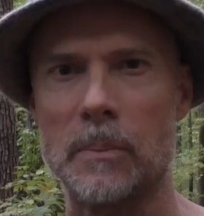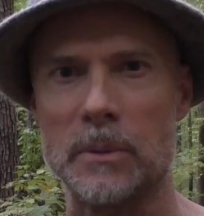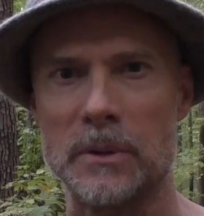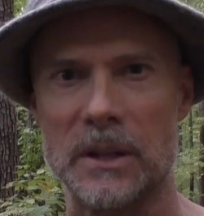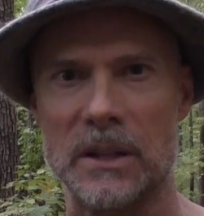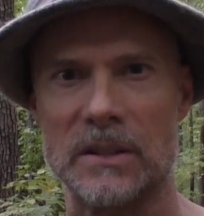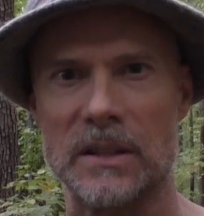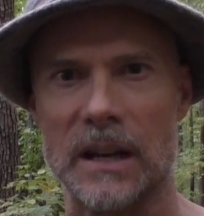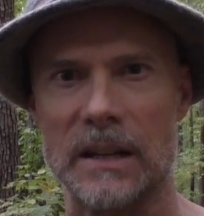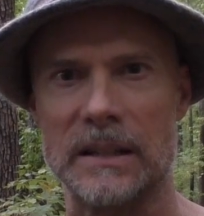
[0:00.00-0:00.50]
with
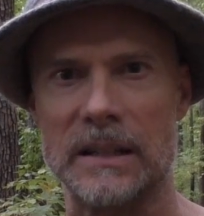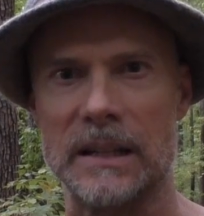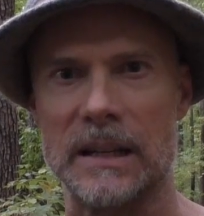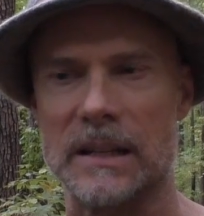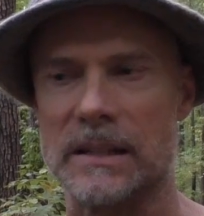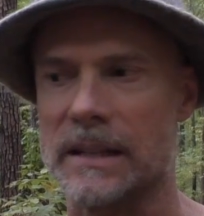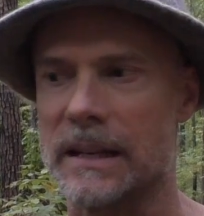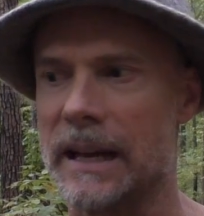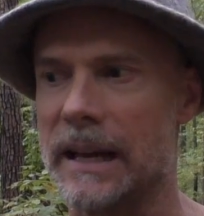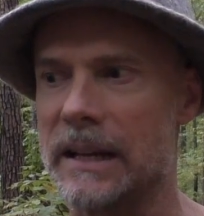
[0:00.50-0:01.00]
these
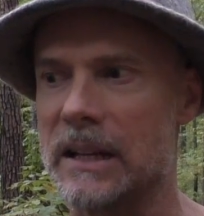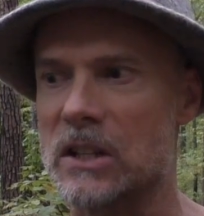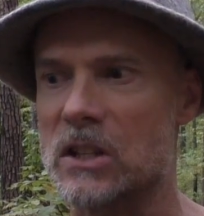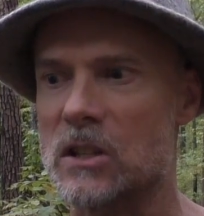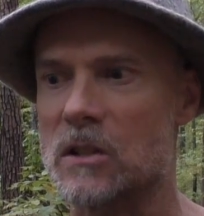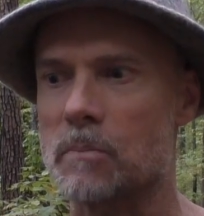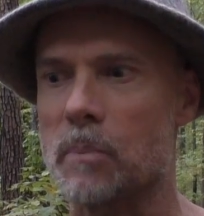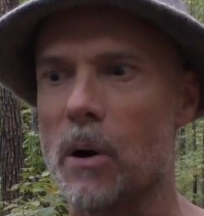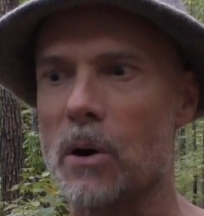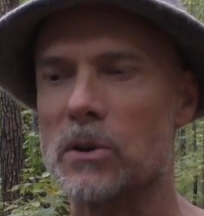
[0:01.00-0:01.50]
ideas? And it
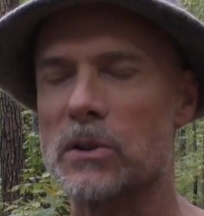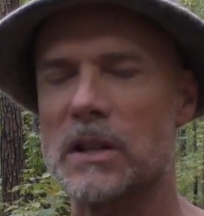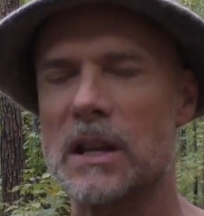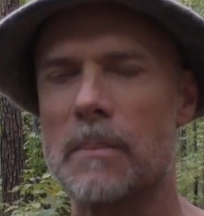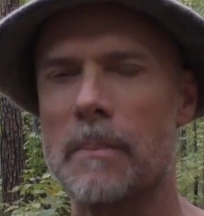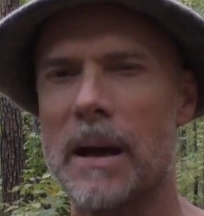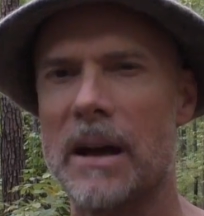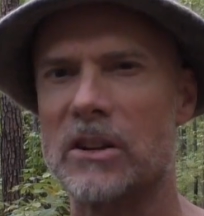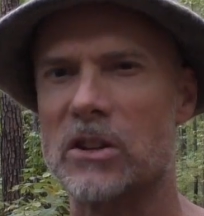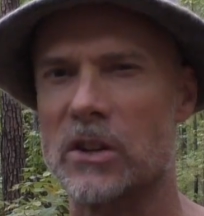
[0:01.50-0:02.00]
sparks the
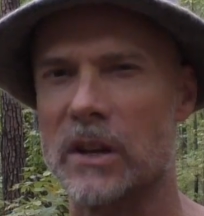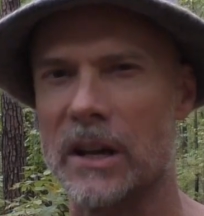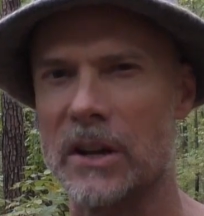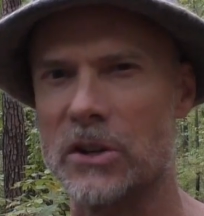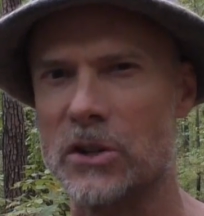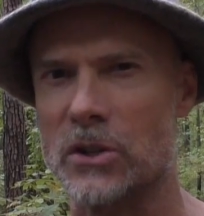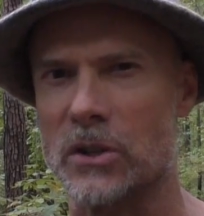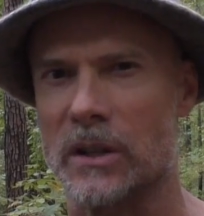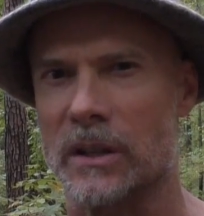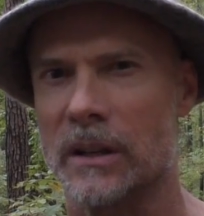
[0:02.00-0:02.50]

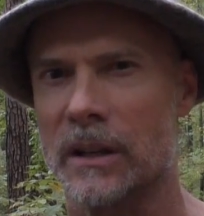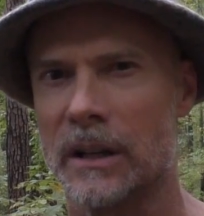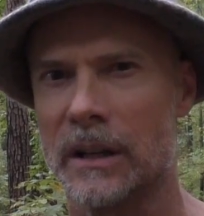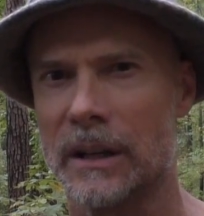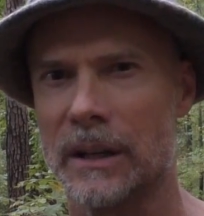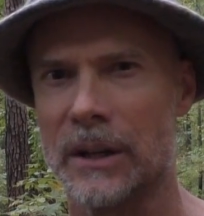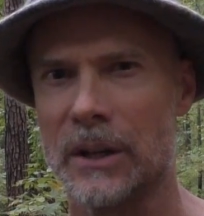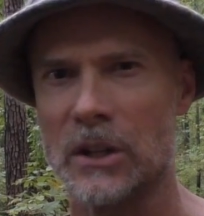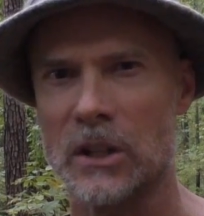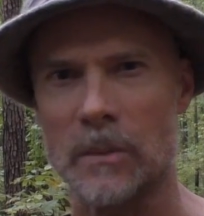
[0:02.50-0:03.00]
imagination
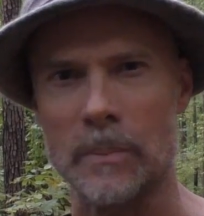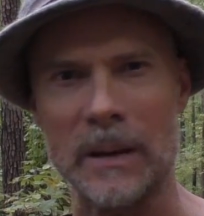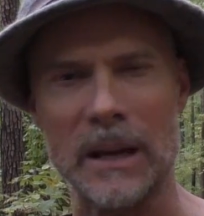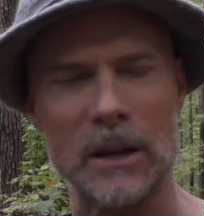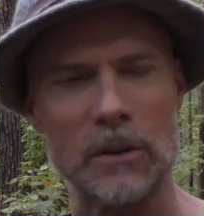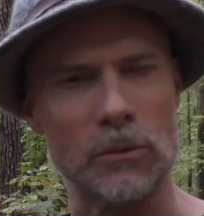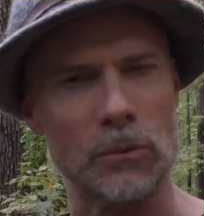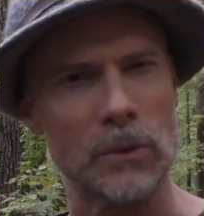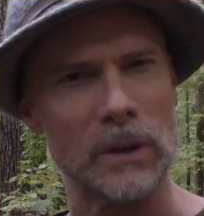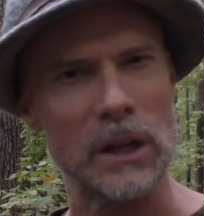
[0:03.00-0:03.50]
to
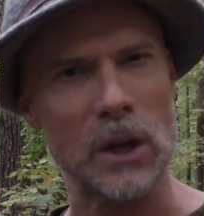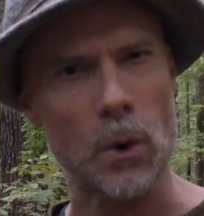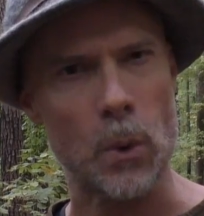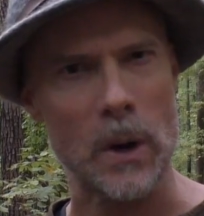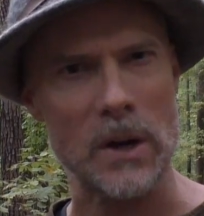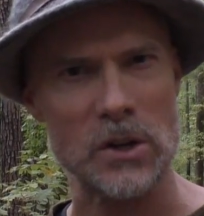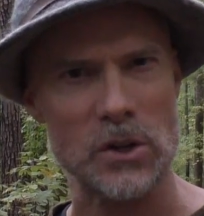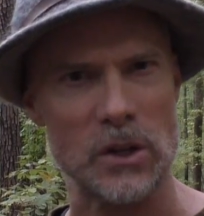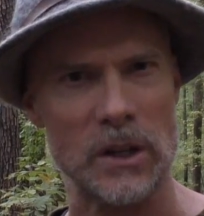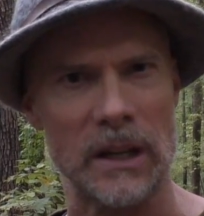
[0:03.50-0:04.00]
begin really
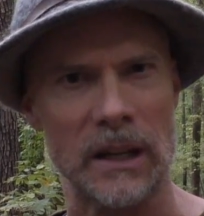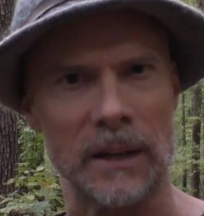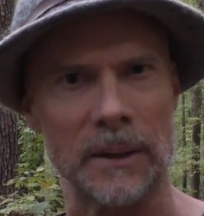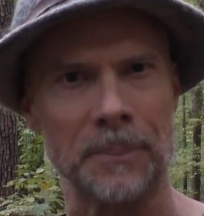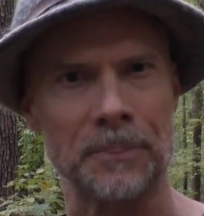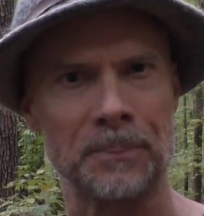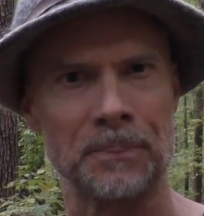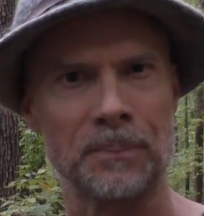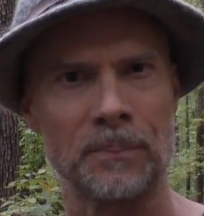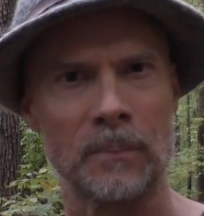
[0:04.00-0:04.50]
questioning
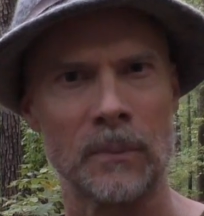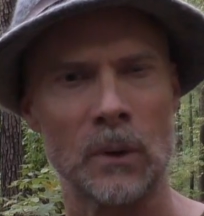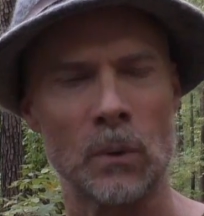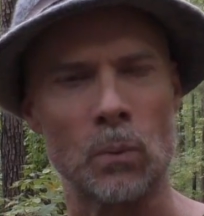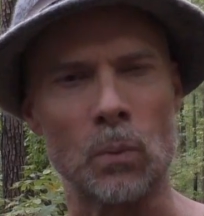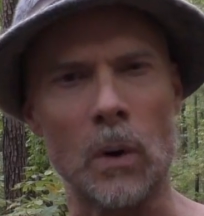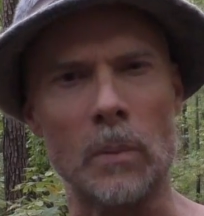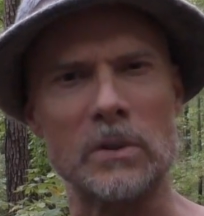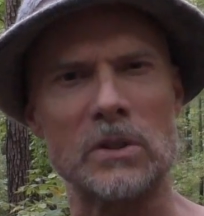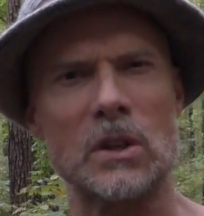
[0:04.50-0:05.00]

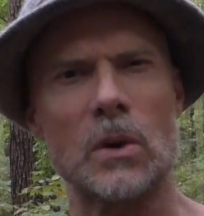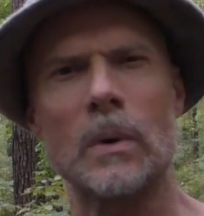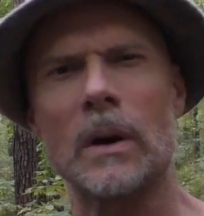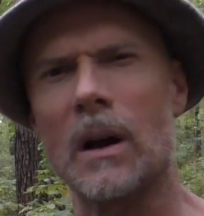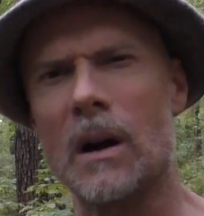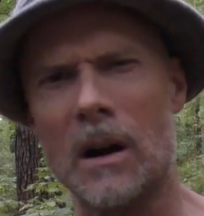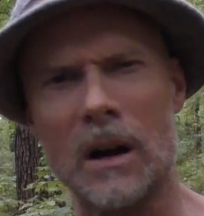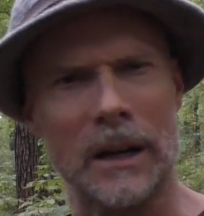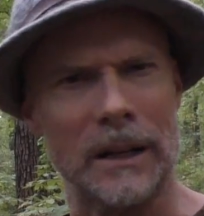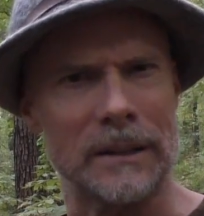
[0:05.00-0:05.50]
what was
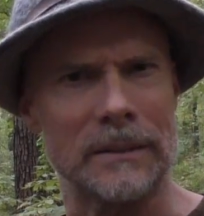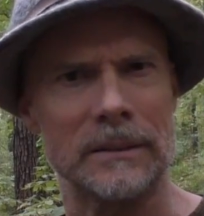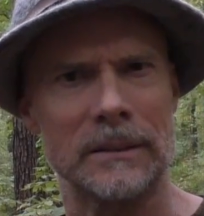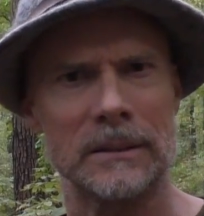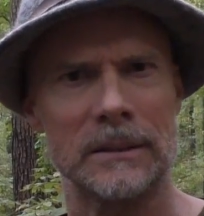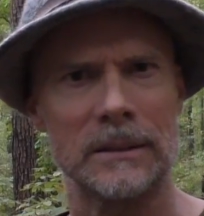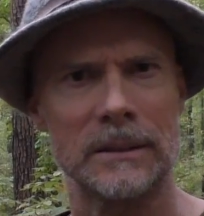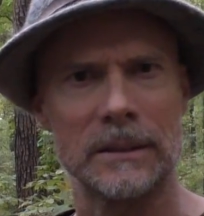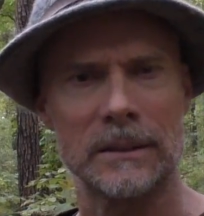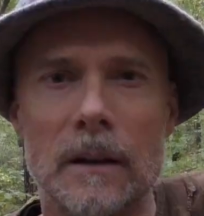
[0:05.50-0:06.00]
going on.
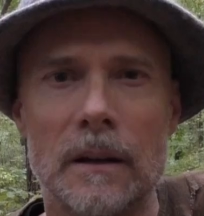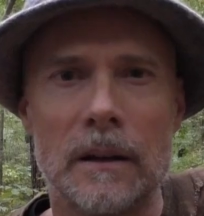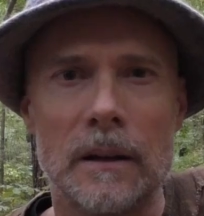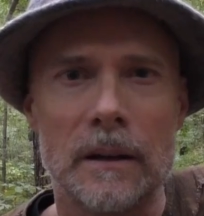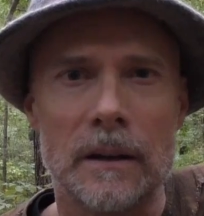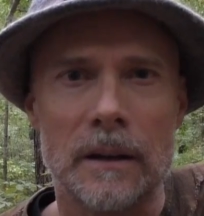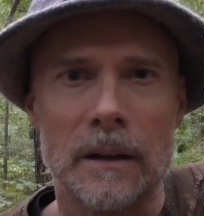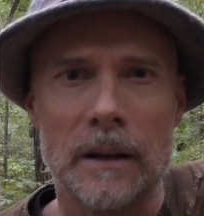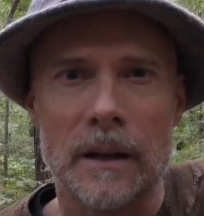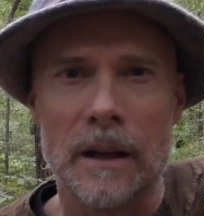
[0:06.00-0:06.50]

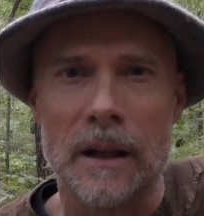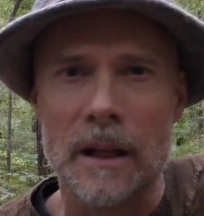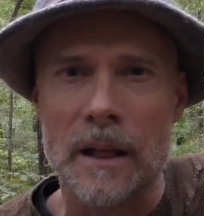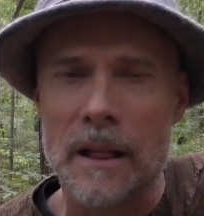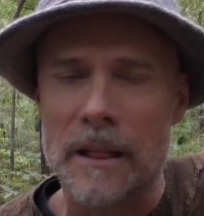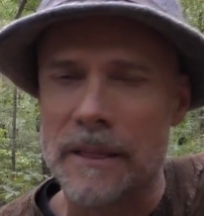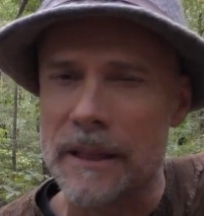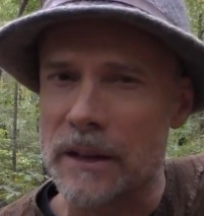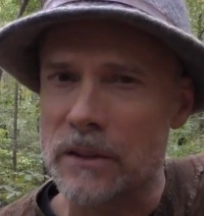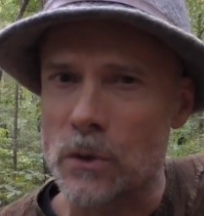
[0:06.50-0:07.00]

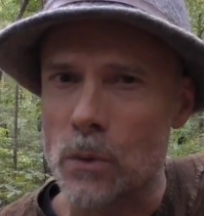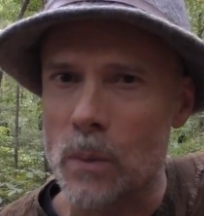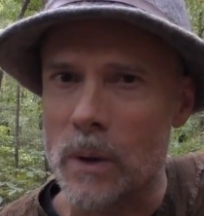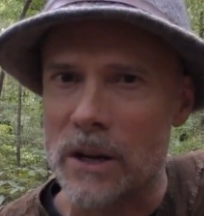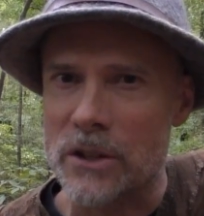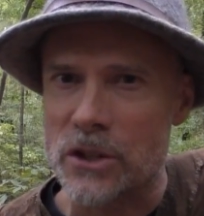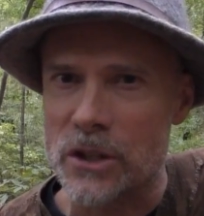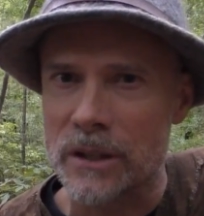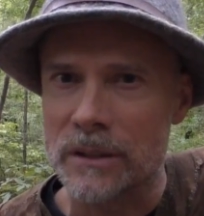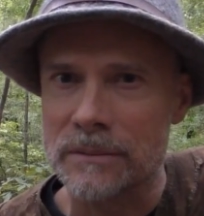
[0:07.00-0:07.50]
Thanks for
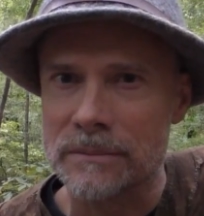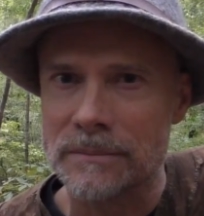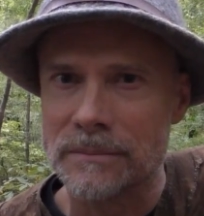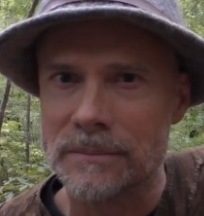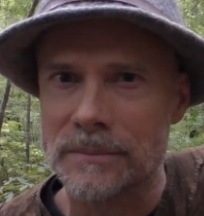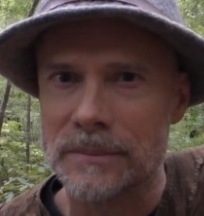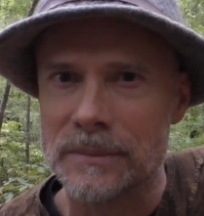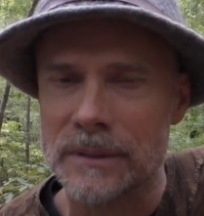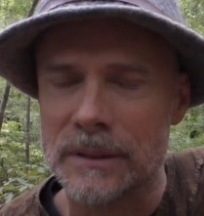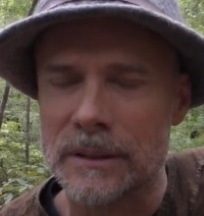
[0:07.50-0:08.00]
watching.
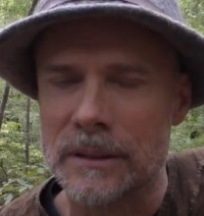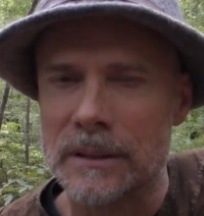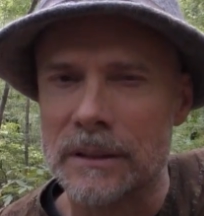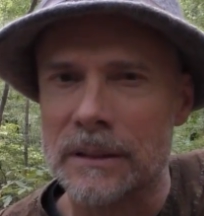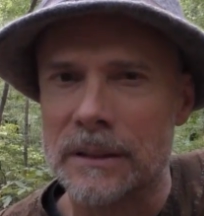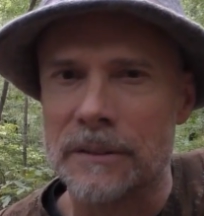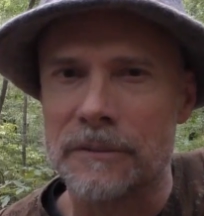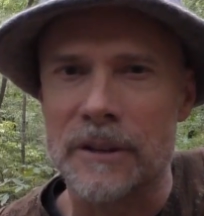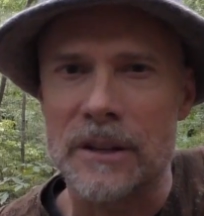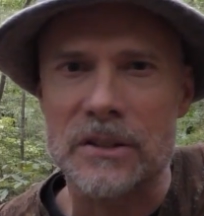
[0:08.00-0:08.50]

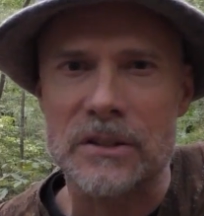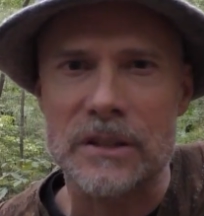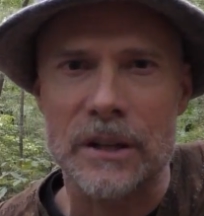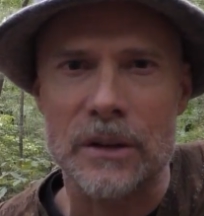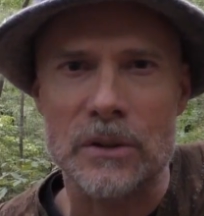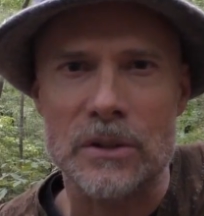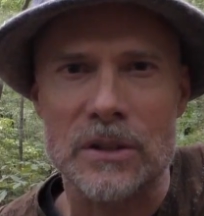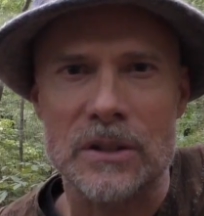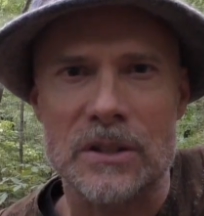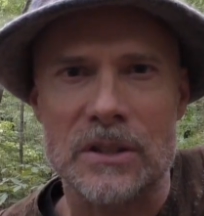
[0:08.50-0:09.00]
Fuzz
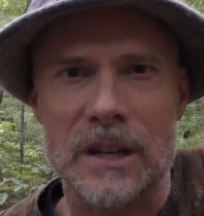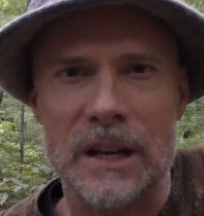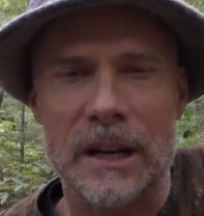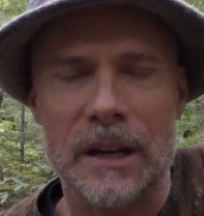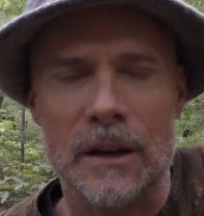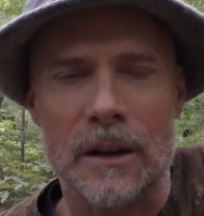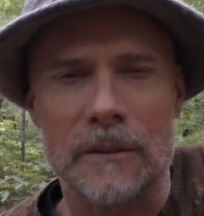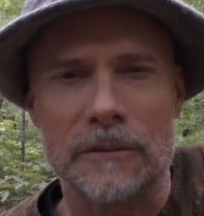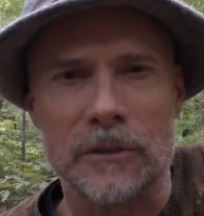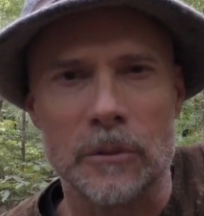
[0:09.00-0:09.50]
Sanderson
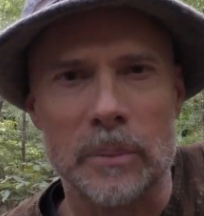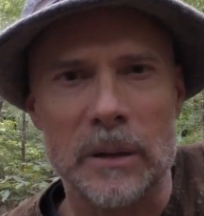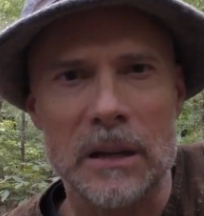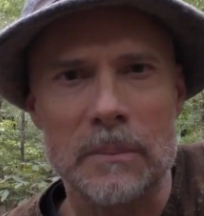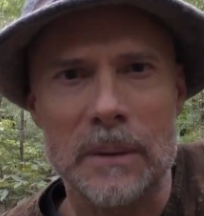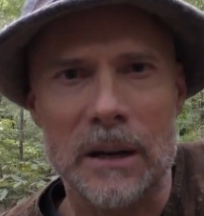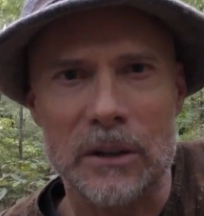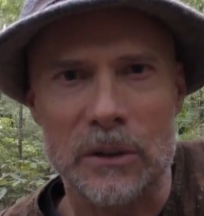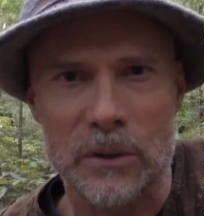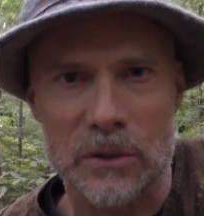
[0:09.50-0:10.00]
signing off for
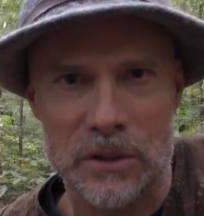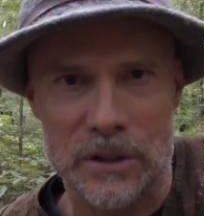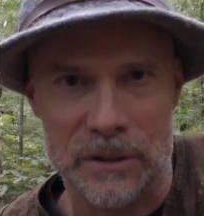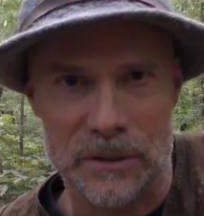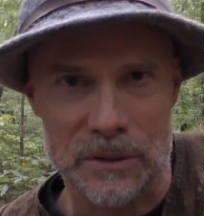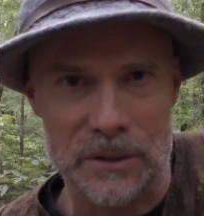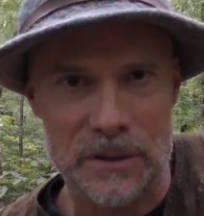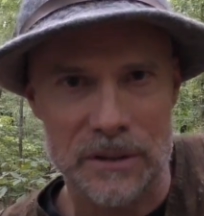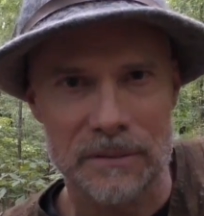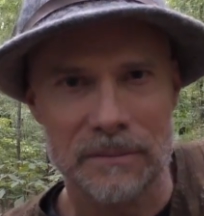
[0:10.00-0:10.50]
Piedmont Earth
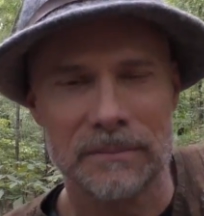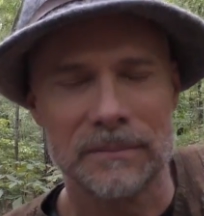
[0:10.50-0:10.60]
Skills.